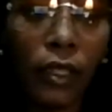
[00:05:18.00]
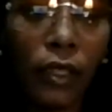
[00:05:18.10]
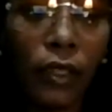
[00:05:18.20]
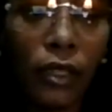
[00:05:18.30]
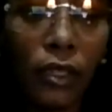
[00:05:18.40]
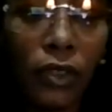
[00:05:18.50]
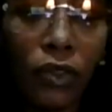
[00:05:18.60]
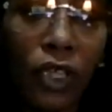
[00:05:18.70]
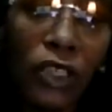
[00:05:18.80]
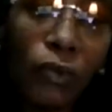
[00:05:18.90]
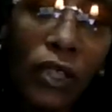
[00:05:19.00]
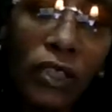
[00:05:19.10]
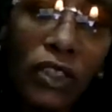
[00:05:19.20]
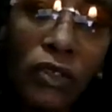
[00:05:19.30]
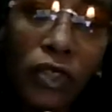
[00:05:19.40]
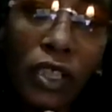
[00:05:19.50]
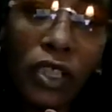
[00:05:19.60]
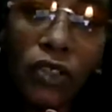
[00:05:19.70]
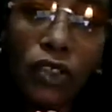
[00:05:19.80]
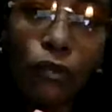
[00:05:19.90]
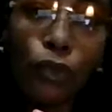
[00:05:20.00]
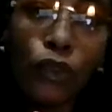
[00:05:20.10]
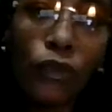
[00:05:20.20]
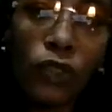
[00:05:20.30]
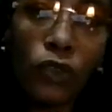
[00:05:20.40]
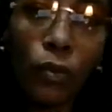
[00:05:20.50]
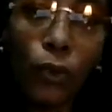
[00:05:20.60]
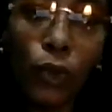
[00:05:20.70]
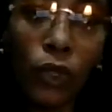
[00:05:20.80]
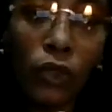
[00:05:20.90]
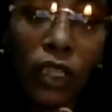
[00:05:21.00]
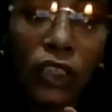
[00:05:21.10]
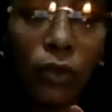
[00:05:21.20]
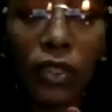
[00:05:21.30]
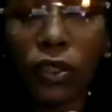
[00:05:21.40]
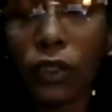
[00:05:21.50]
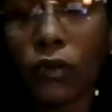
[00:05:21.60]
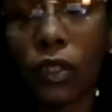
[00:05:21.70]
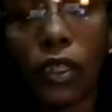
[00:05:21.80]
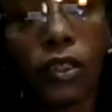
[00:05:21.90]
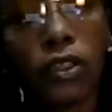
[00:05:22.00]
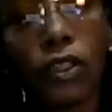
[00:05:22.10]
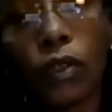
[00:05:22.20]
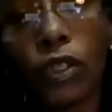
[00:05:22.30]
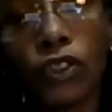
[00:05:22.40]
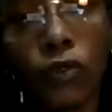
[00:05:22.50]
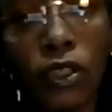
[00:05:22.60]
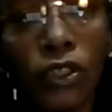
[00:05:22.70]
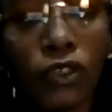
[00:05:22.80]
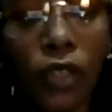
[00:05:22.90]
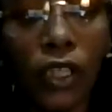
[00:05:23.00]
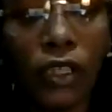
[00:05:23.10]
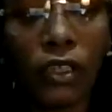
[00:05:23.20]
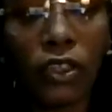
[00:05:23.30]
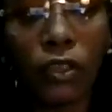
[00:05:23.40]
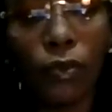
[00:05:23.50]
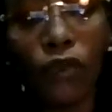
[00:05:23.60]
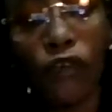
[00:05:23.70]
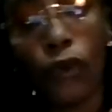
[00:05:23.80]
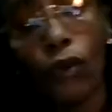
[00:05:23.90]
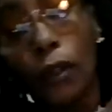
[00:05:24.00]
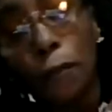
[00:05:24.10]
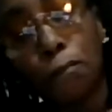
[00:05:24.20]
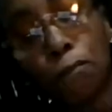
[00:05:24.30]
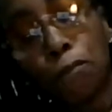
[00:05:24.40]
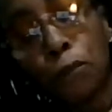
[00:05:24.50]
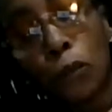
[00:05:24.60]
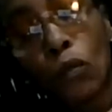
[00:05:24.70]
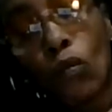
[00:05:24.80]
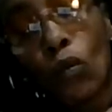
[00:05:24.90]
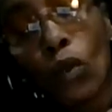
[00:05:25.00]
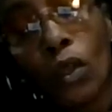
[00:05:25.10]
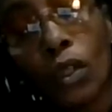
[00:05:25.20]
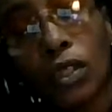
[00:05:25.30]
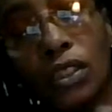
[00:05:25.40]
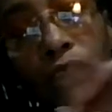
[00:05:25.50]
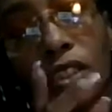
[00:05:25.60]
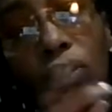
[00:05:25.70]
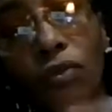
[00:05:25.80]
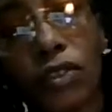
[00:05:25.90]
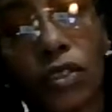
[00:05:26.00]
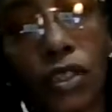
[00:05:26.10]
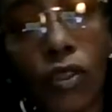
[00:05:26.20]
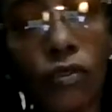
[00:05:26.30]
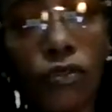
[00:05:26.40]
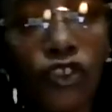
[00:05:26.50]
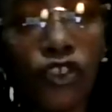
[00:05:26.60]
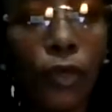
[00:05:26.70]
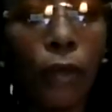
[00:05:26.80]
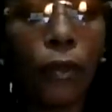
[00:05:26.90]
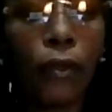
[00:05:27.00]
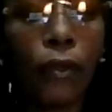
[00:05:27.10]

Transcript: So that's why certain things don't move you no more. That's why certain things don't interest you like it did before. I see you a soldier, my baby.